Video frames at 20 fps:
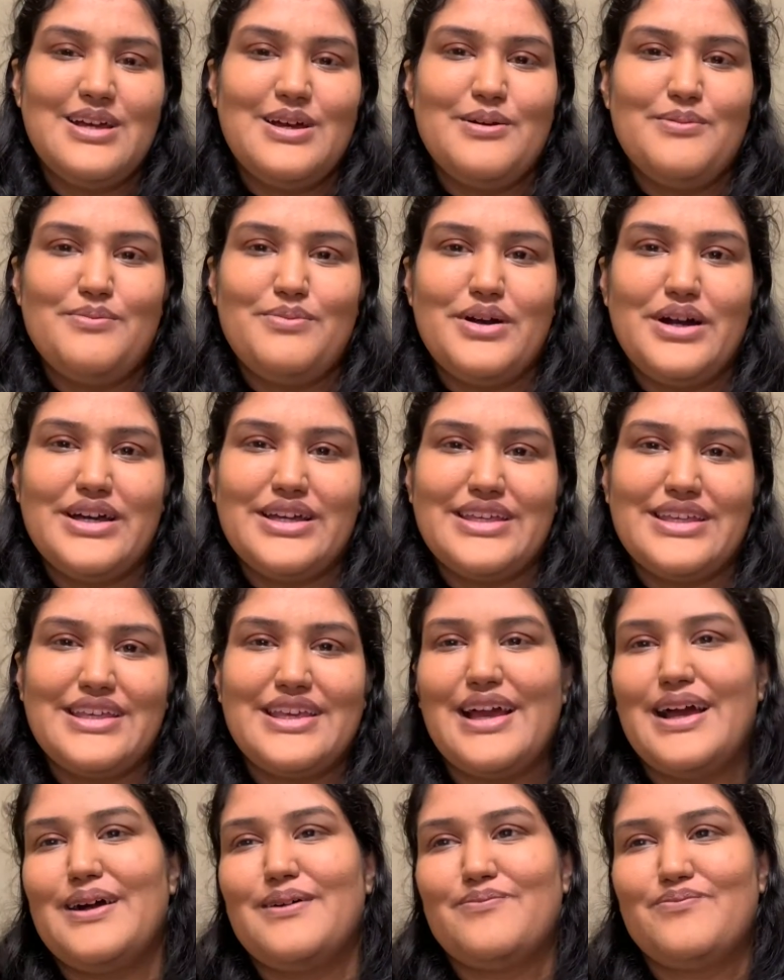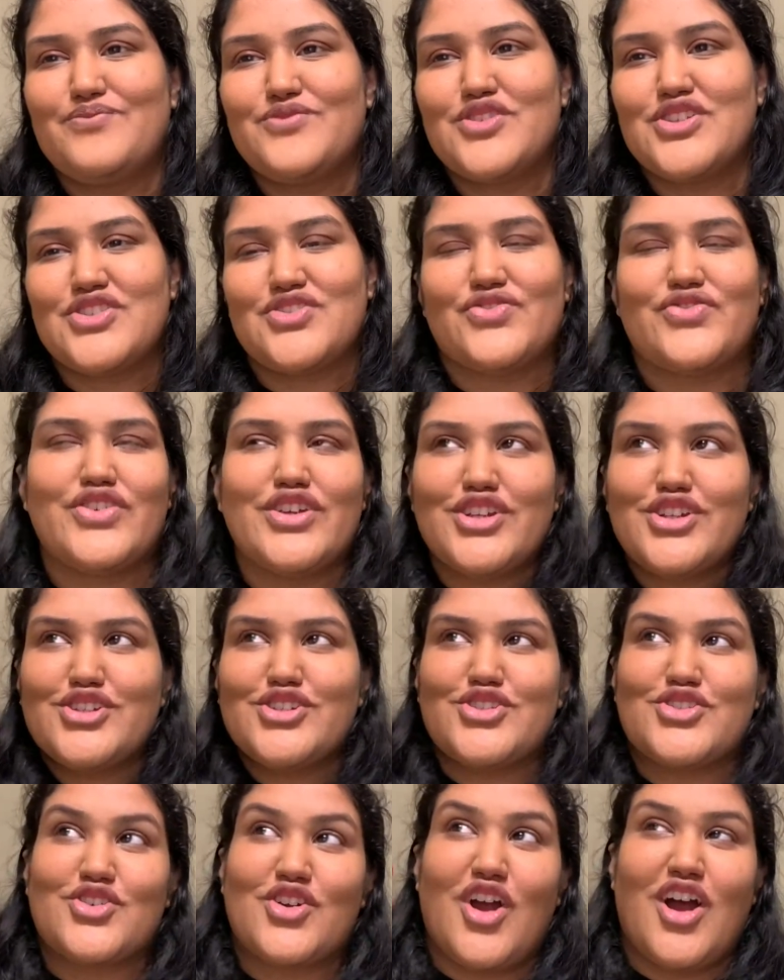But yeah, just fingers
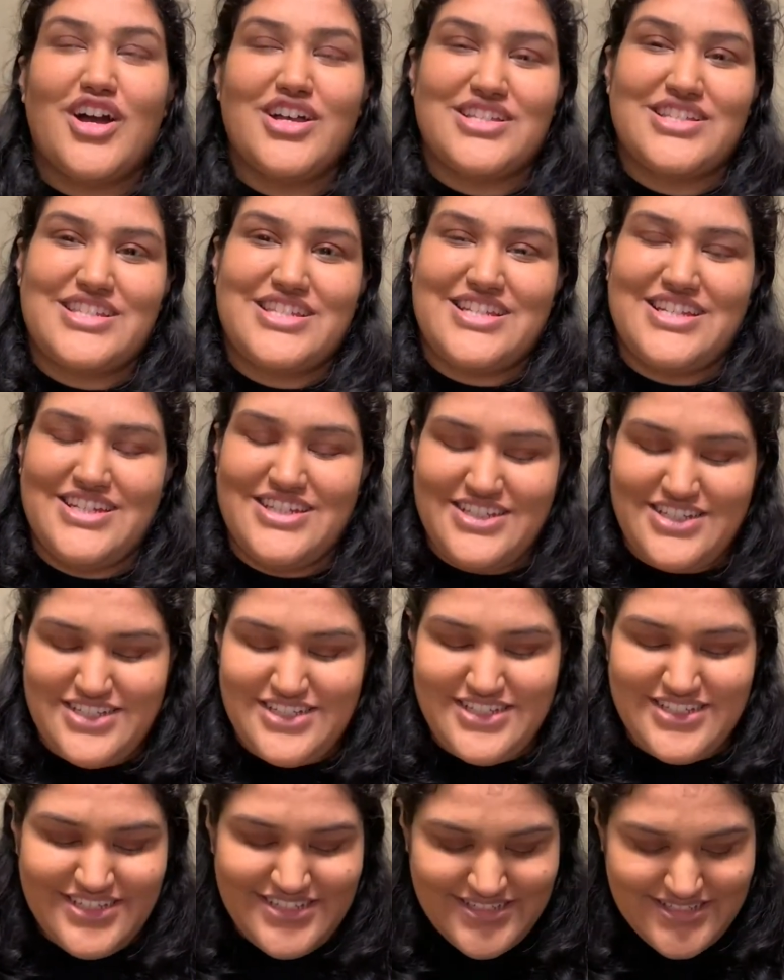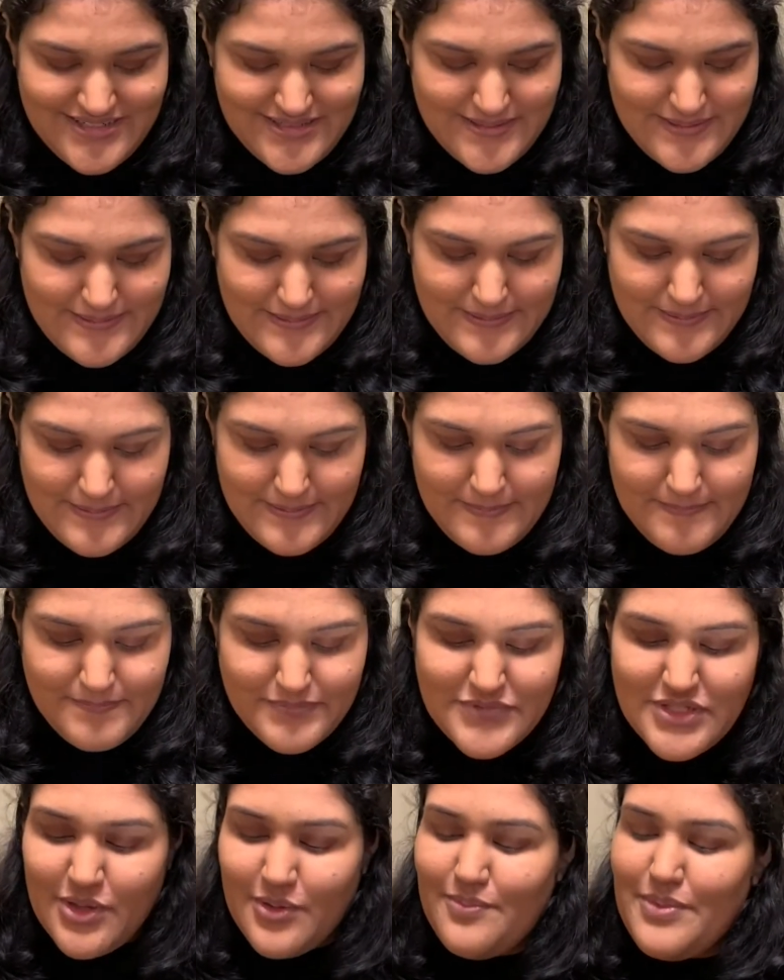crossed.
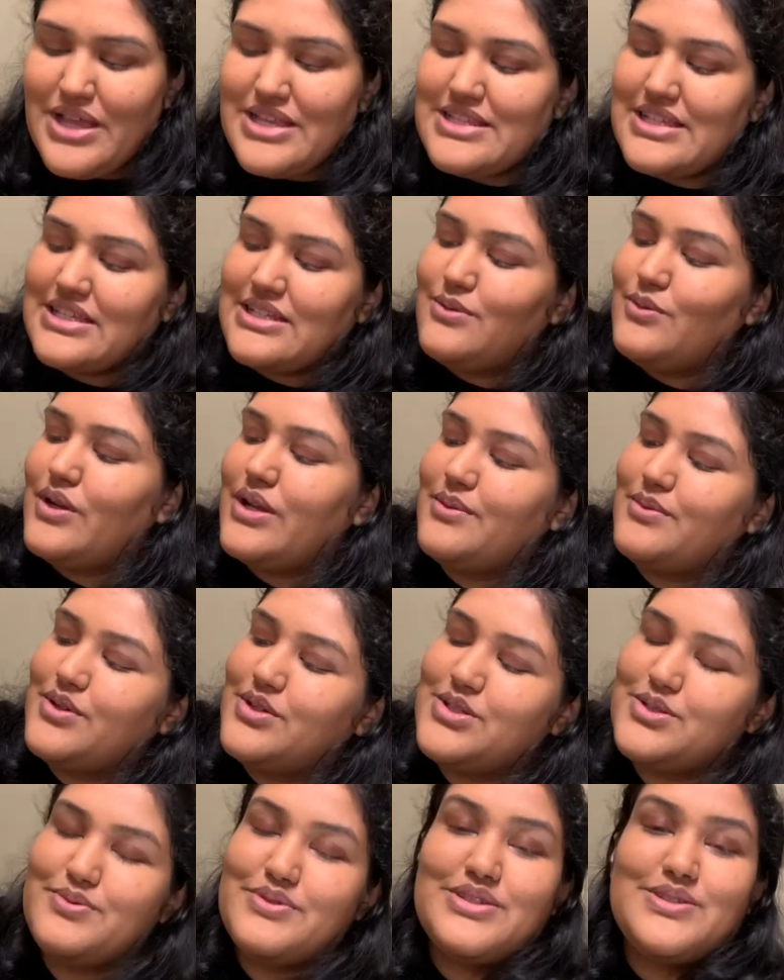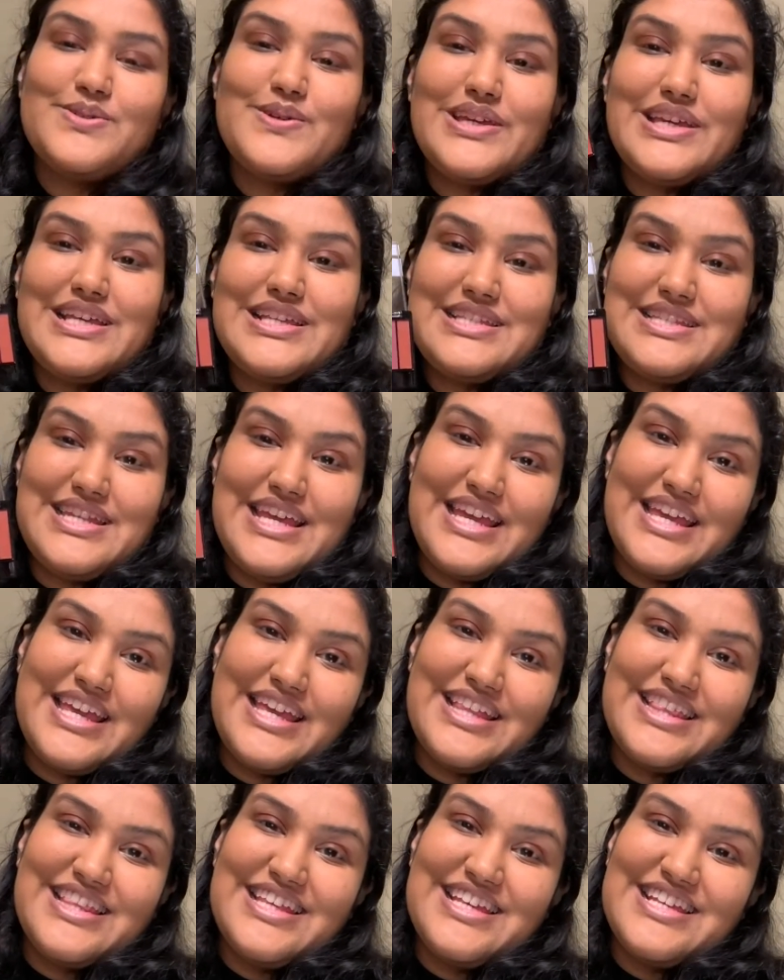So basically what I'm going to be doing is
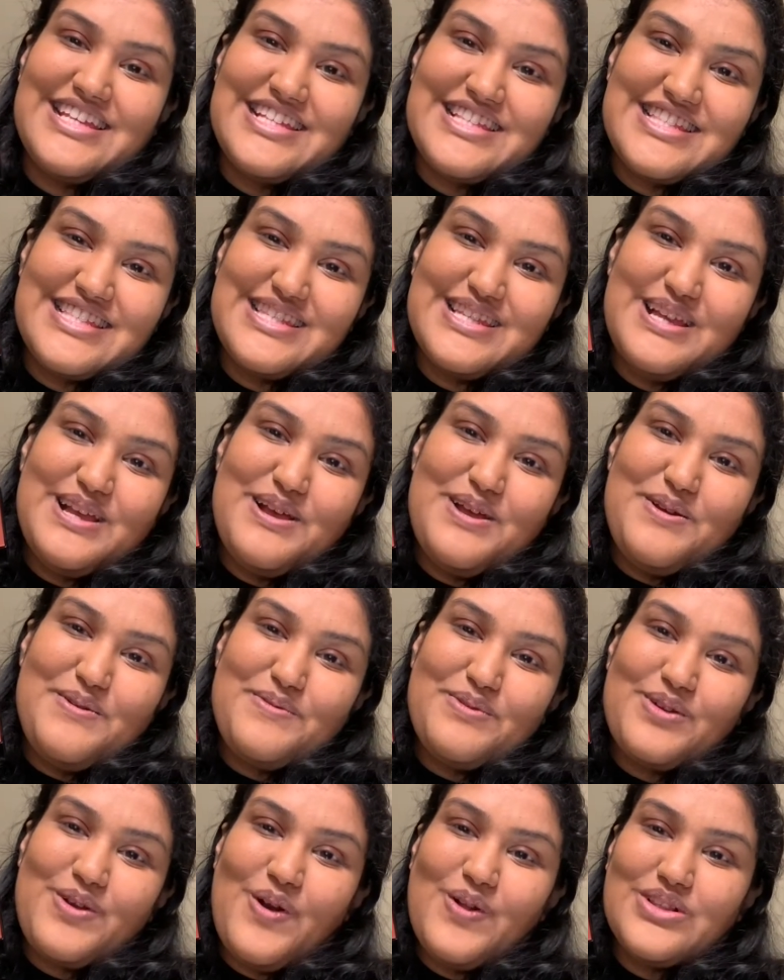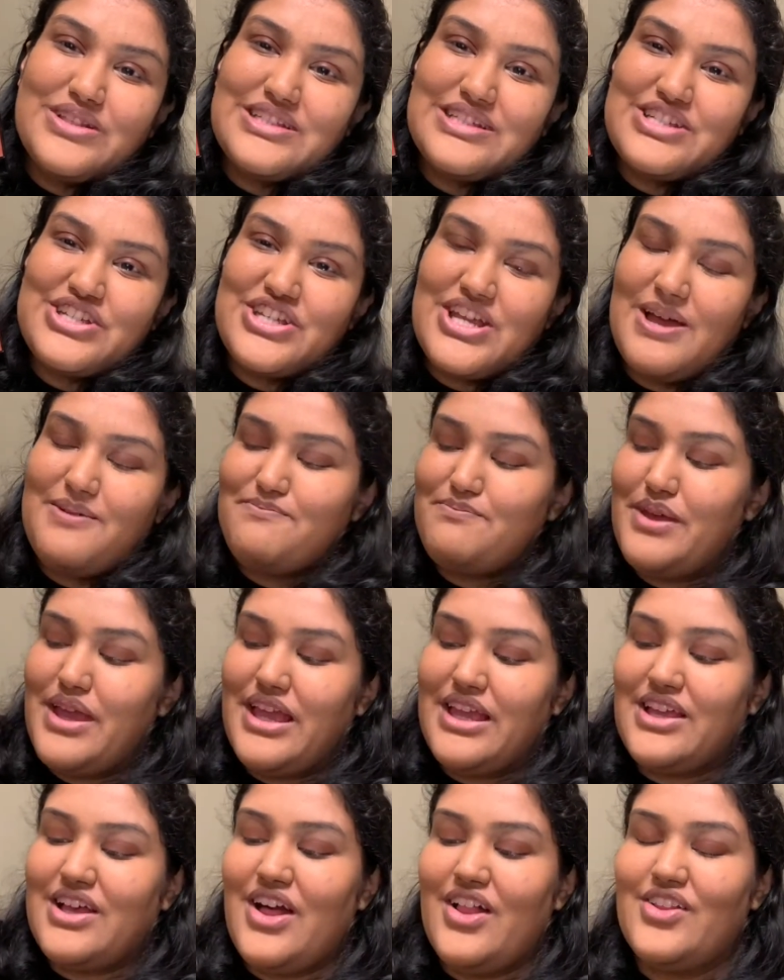taking this golden champagne
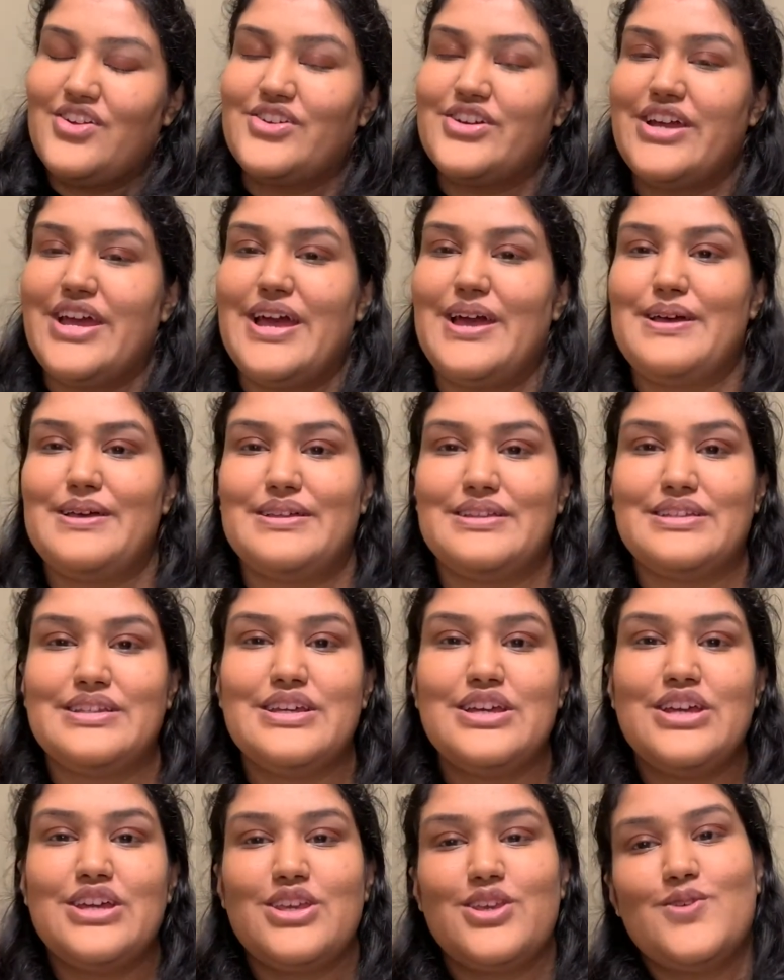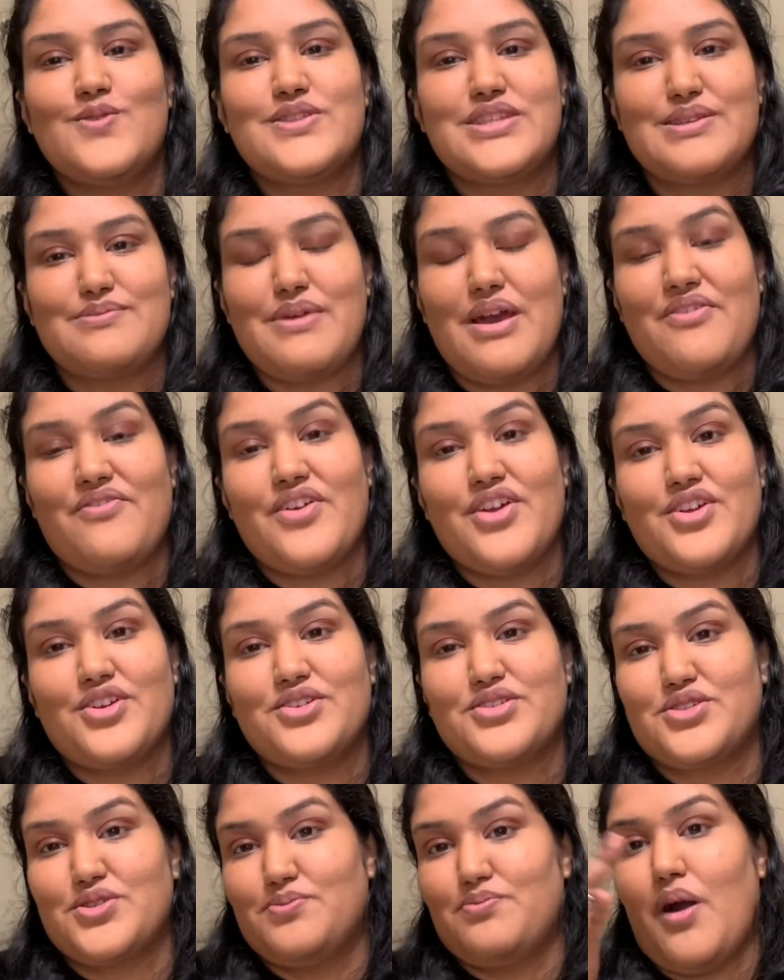color and using my finger
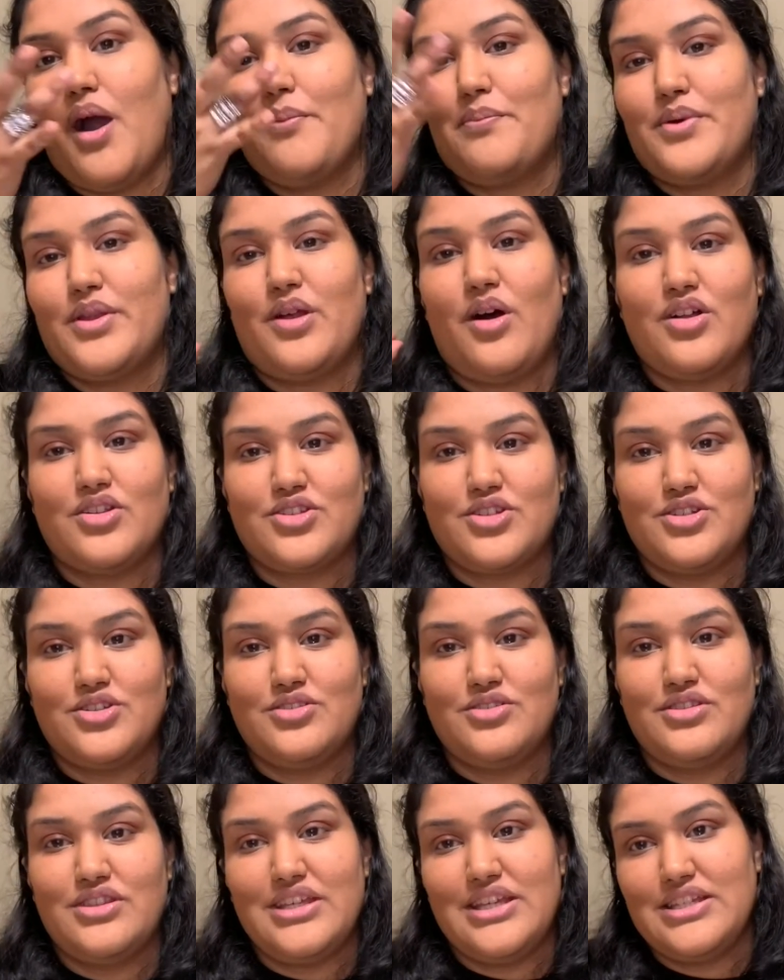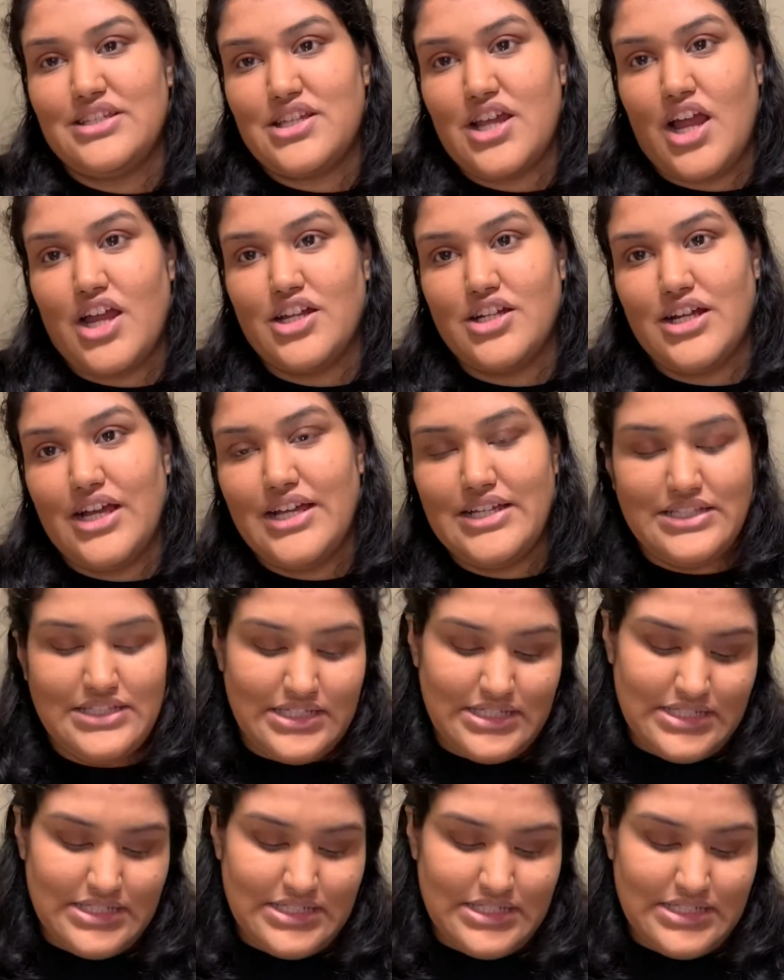to pop it onto the entire eyelid.